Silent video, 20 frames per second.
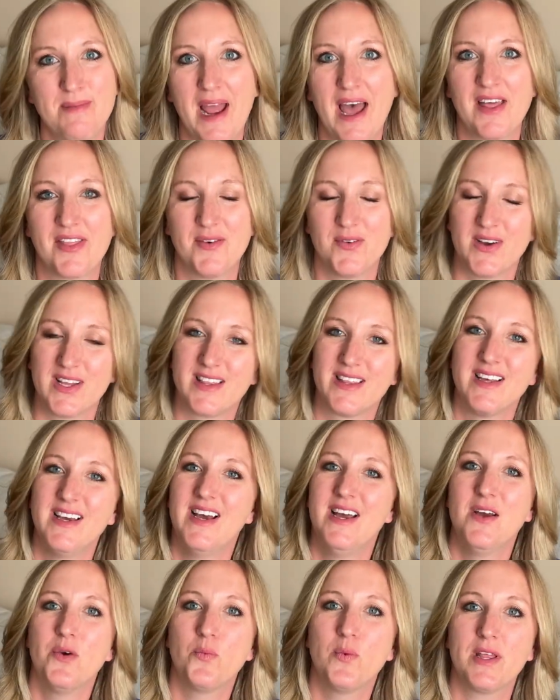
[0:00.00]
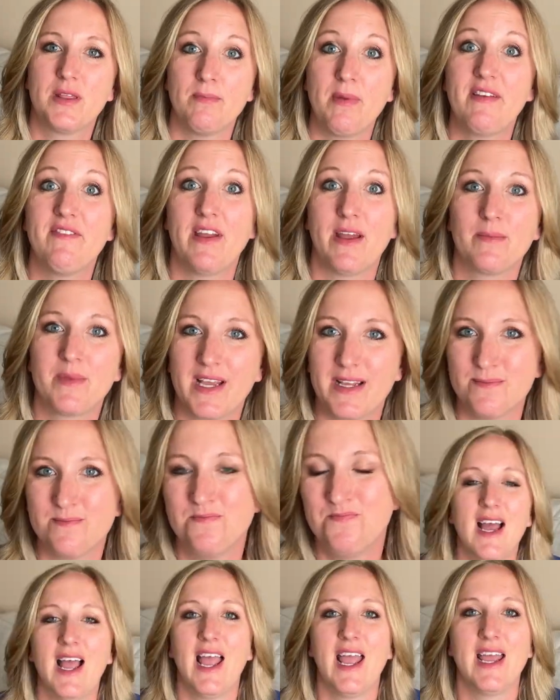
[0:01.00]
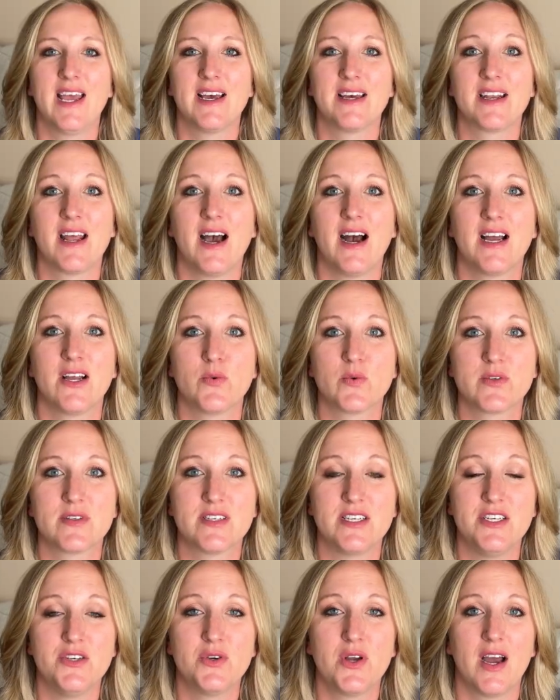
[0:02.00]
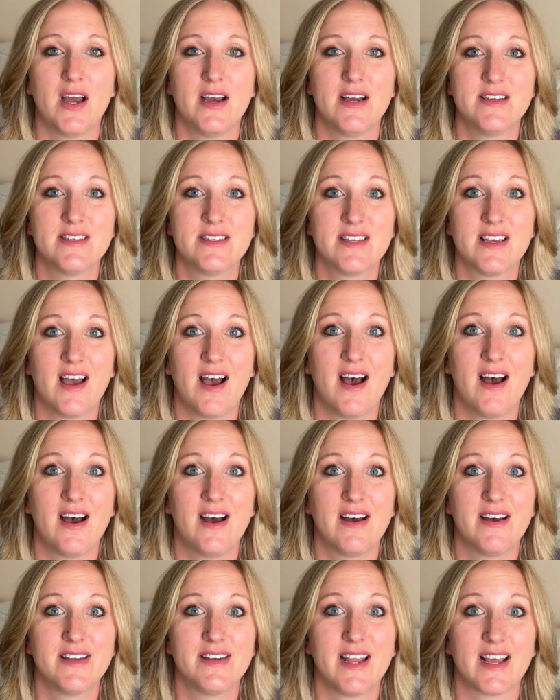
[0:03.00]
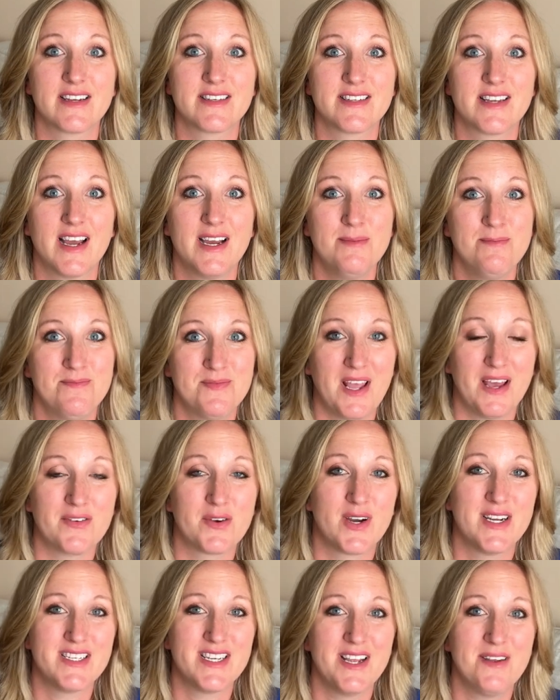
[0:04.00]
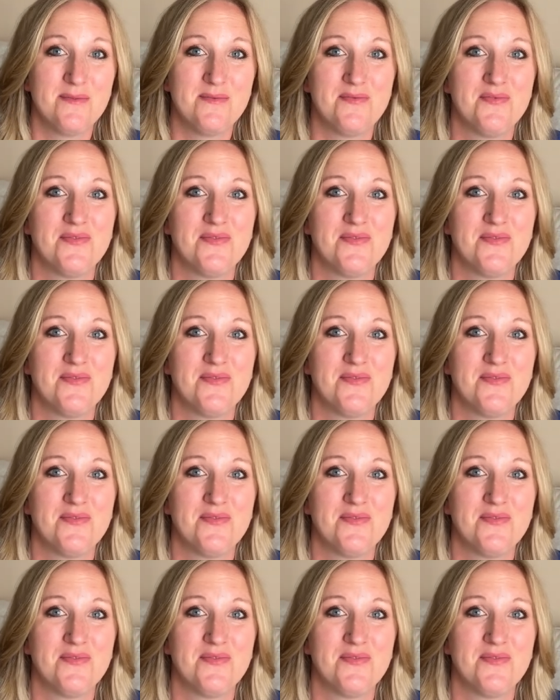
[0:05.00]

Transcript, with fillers: math with, with my family. And I will see you guys uh, next time. Have a great day.